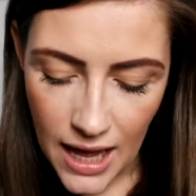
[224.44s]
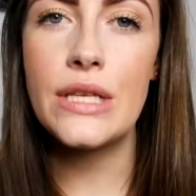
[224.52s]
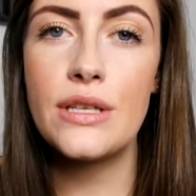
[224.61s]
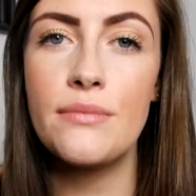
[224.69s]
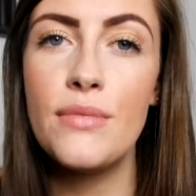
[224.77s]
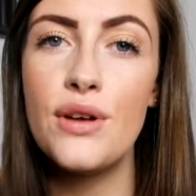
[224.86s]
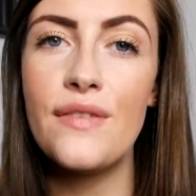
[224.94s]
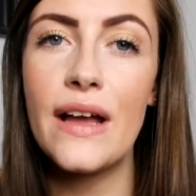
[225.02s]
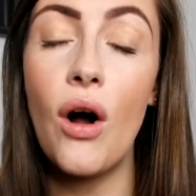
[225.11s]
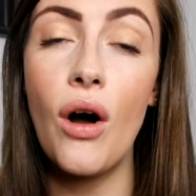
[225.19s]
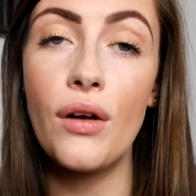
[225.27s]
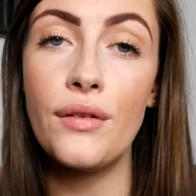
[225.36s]
So moving
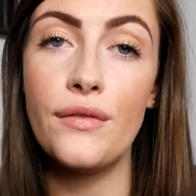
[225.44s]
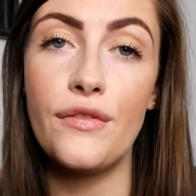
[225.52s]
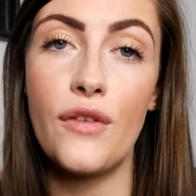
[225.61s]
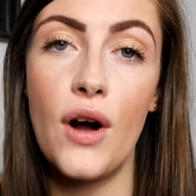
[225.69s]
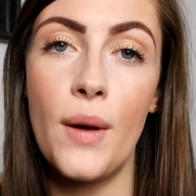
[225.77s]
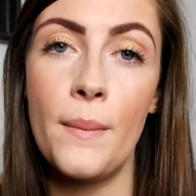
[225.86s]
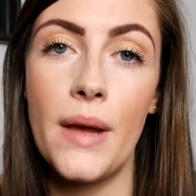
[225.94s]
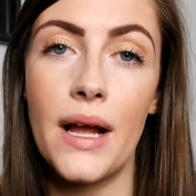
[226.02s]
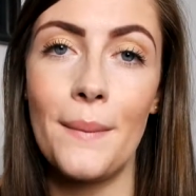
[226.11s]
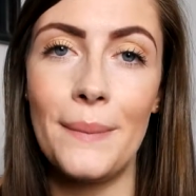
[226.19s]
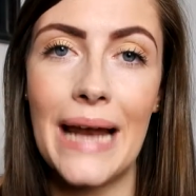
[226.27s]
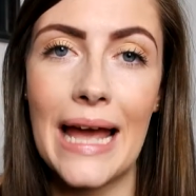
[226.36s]
on from
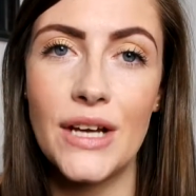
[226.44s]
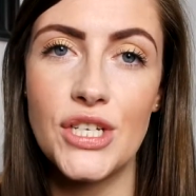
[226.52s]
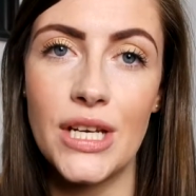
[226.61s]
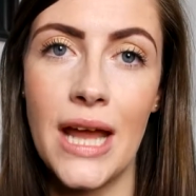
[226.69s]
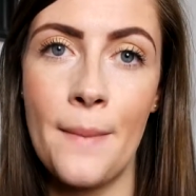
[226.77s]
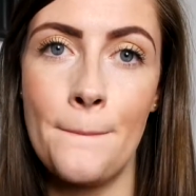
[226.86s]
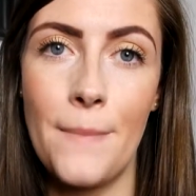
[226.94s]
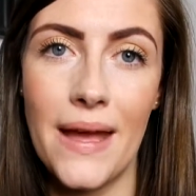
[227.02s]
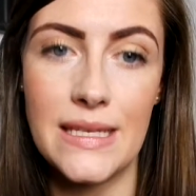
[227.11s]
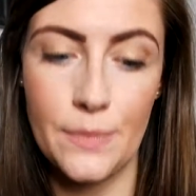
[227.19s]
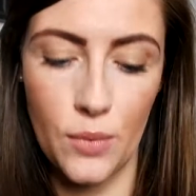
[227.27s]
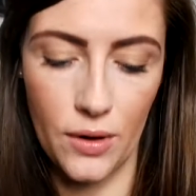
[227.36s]
complexion and
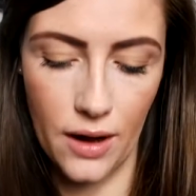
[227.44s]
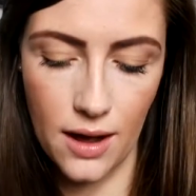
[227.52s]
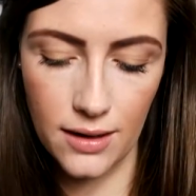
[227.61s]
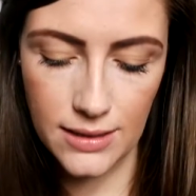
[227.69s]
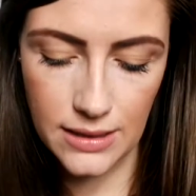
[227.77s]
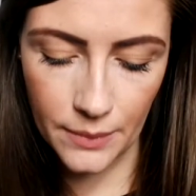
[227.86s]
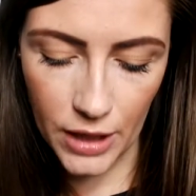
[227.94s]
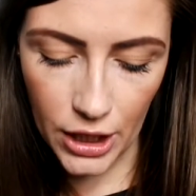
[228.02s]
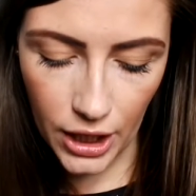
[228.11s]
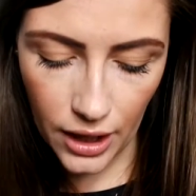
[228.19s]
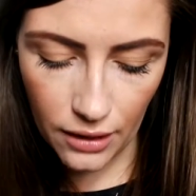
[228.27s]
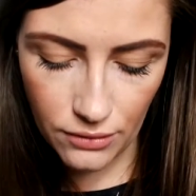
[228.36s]
base products, I'm gonna
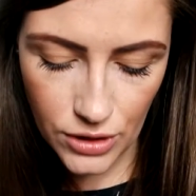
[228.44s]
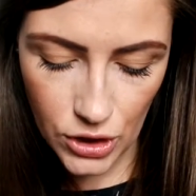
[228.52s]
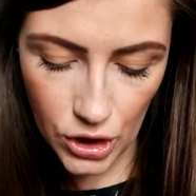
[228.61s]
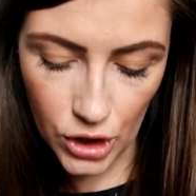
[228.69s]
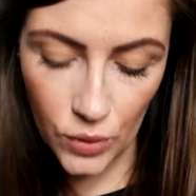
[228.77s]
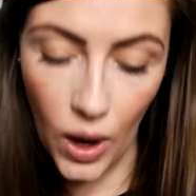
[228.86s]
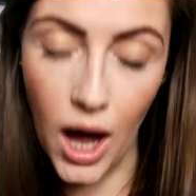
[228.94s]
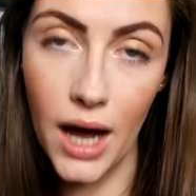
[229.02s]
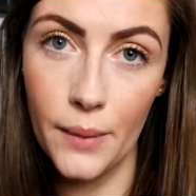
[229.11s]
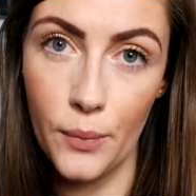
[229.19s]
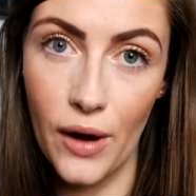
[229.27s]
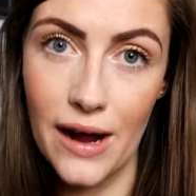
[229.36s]
go to
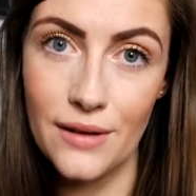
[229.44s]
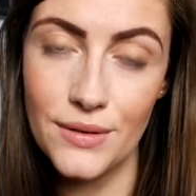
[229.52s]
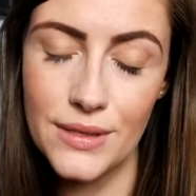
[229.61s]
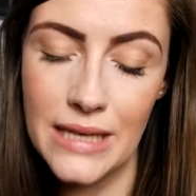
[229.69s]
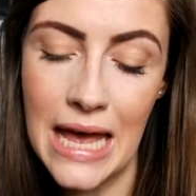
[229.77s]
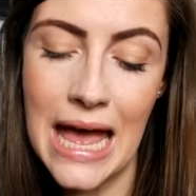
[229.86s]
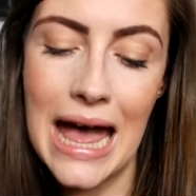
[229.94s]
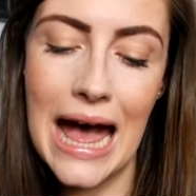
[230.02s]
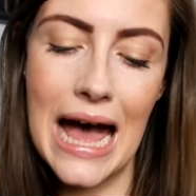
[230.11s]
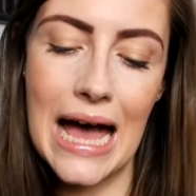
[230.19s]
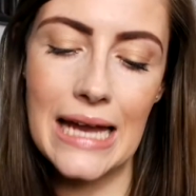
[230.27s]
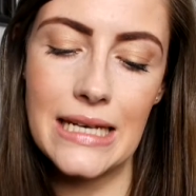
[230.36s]
eyebrows.
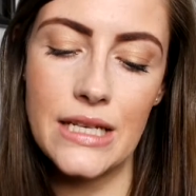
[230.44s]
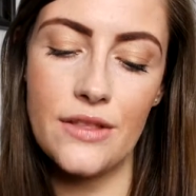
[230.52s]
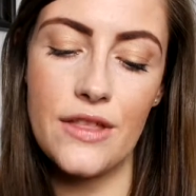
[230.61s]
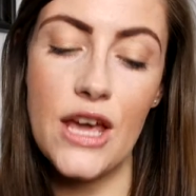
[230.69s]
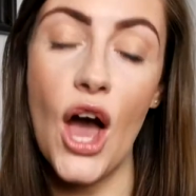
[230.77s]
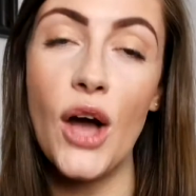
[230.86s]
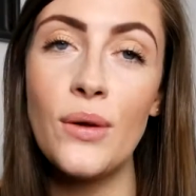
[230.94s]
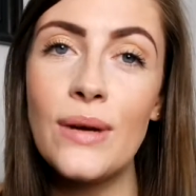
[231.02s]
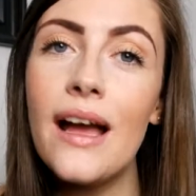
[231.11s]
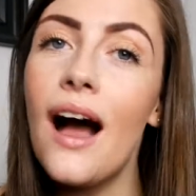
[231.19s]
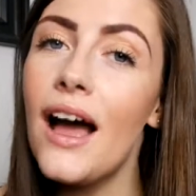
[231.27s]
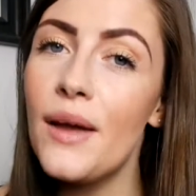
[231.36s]
And the
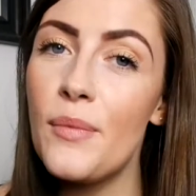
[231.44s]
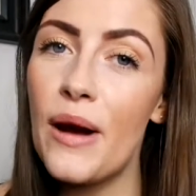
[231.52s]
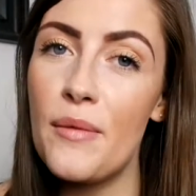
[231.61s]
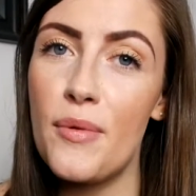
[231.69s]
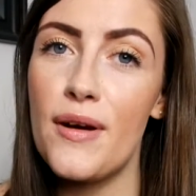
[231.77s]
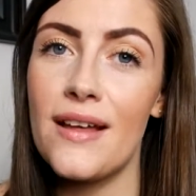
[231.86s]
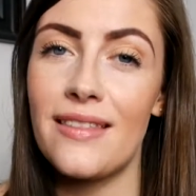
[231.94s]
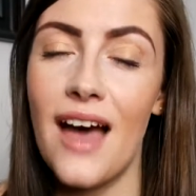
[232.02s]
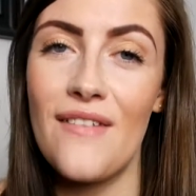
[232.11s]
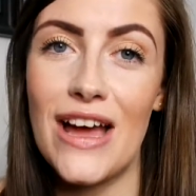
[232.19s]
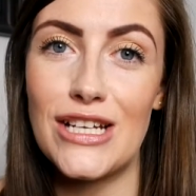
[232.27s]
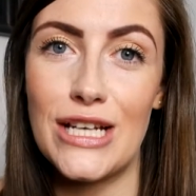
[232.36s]
only eyebrow product that
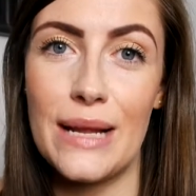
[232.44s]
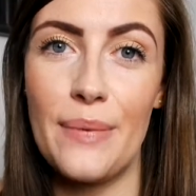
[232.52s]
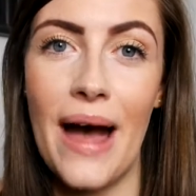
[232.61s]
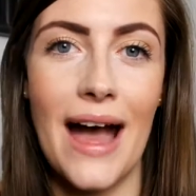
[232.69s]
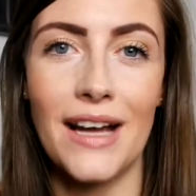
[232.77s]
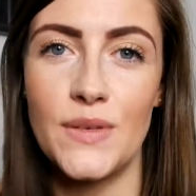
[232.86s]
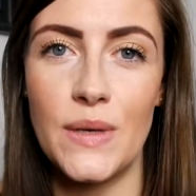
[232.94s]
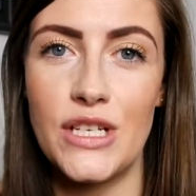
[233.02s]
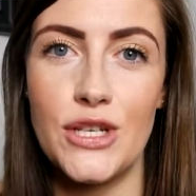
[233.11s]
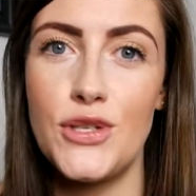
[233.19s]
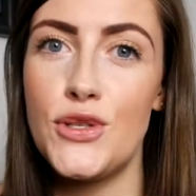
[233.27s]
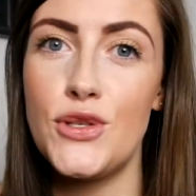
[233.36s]
I've actually packed, which
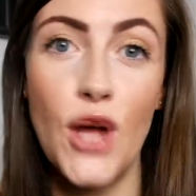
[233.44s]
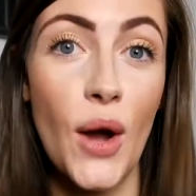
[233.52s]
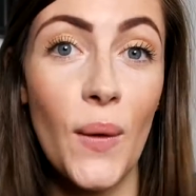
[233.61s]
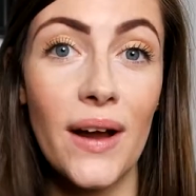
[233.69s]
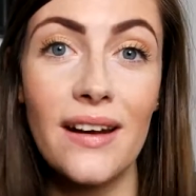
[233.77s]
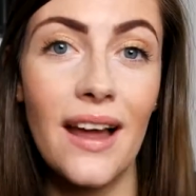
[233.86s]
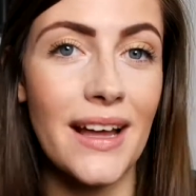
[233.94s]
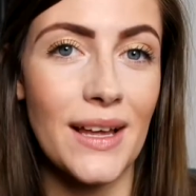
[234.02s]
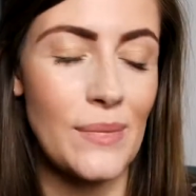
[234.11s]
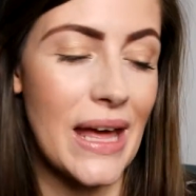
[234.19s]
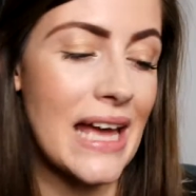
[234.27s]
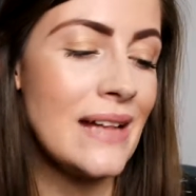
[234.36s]
is so
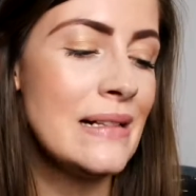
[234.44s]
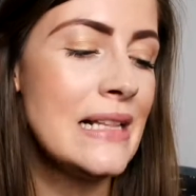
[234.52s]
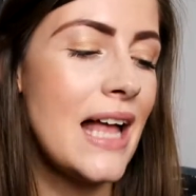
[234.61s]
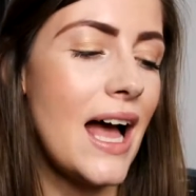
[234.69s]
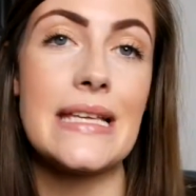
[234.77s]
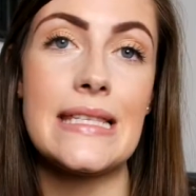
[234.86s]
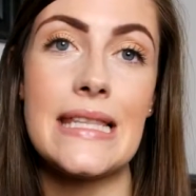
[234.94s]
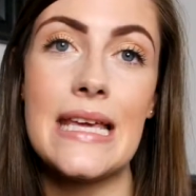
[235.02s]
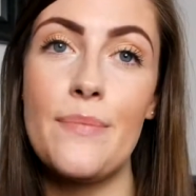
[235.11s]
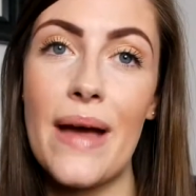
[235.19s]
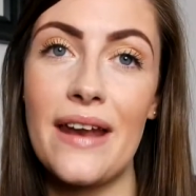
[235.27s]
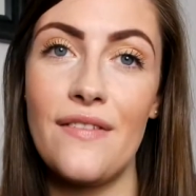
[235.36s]
unlike me, is the
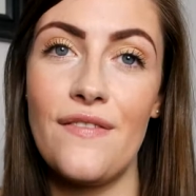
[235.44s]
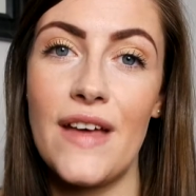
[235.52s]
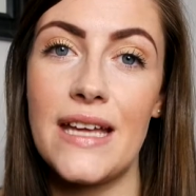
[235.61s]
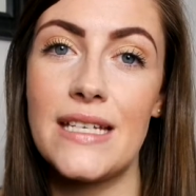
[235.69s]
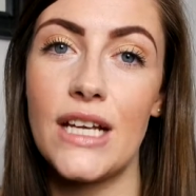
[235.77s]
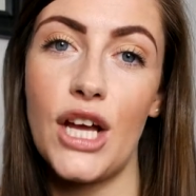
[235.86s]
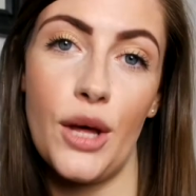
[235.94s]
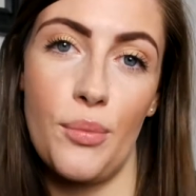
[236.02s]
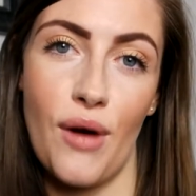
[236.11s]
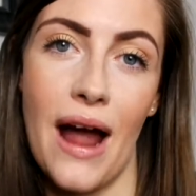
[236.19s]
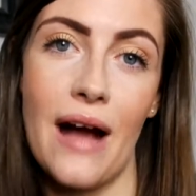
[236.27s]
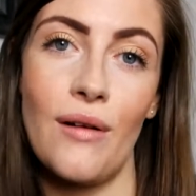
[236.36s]
Benefit
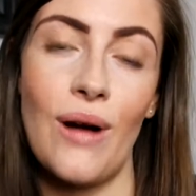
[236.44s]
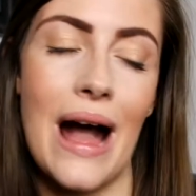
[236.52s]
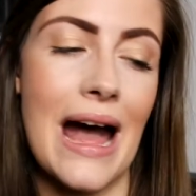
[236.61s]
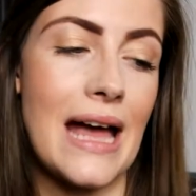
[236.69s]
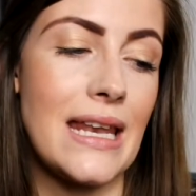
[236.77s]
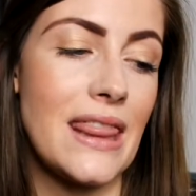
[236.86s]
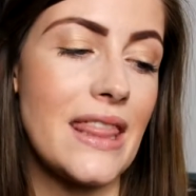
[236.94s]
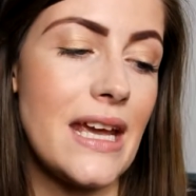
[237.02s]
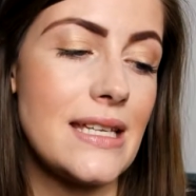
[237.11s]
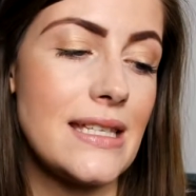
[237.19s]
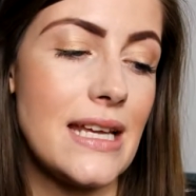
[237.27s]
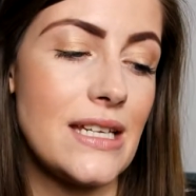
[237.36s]
Ka-Brow. And
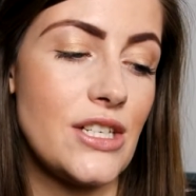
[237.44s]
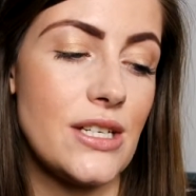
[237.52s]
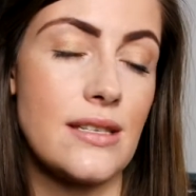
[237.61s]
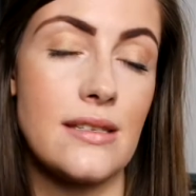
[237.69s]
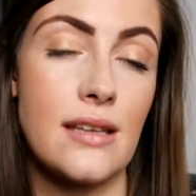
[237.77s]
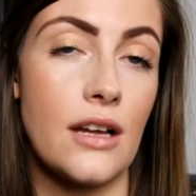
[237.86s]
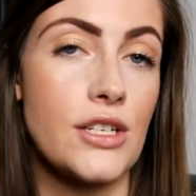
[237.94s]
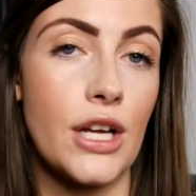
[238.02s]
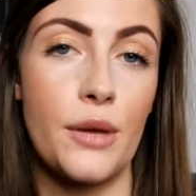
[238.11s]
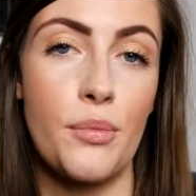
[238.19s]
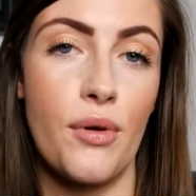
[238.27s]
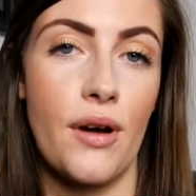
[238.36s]
this is just such a
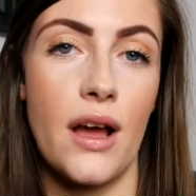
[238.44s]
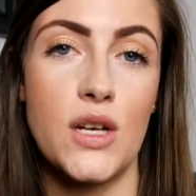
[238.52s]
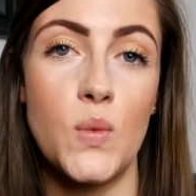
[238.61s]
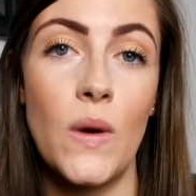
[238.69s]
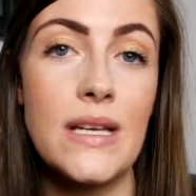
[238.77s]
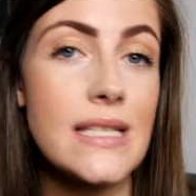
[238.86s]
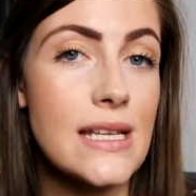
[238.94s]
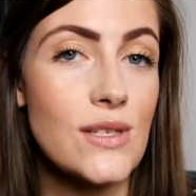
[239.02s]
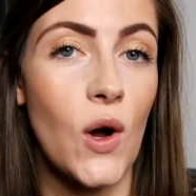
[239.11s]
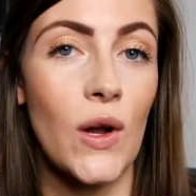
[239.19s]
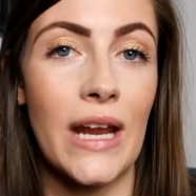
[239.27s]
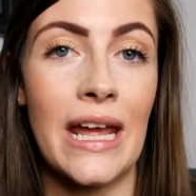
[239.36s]
good product. Once it's
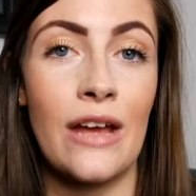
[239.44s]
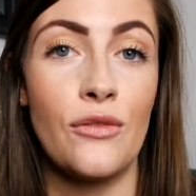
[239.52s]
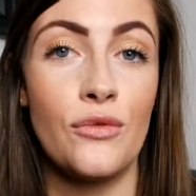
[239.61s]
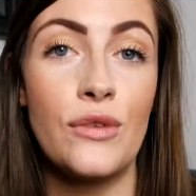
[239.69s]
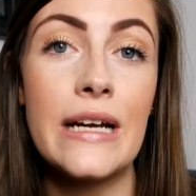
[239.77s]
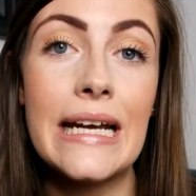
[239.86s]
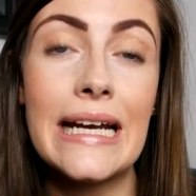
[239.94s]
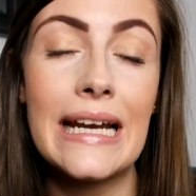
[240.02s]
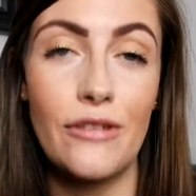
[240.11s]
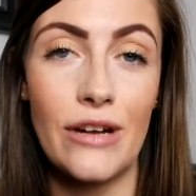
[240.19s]
on, it really,